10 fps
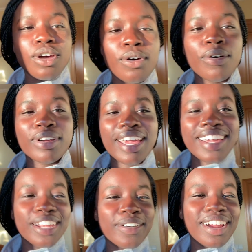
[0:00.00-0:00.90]
Okay,
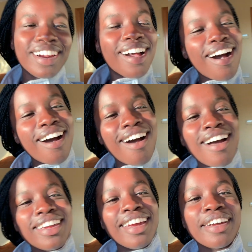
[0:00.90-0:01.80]
here we are. Ah, oh,
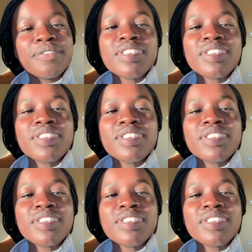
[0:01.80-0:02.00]
yay.